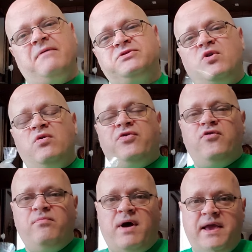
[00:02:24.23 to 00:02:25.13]
I was going
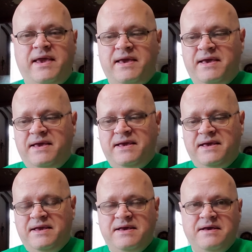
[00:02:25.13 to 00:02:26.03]
through my
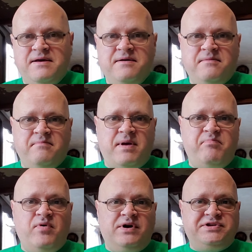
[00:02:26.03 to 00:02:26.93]
my
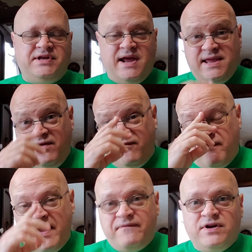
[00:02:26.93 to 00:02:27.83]
books, and I need
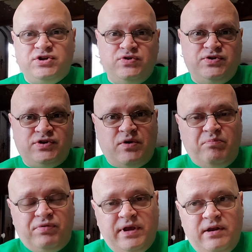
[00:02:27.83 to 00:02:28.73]
five issues to
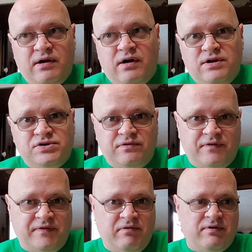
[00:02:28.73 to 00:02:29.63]
complete
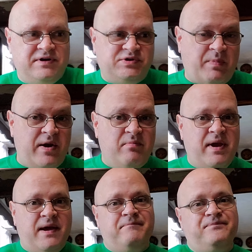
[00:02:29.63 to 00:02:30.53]
150 run of
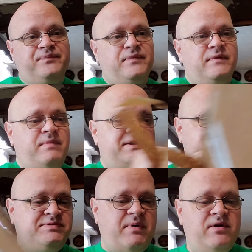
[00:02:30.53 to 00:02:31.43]
Spider-Man.
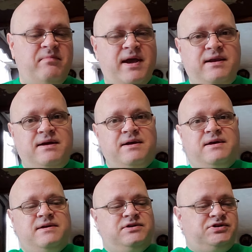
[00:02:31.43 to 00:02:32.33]
Amazing Spider-Man.
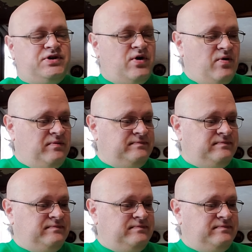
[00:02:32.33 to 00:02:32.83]
So,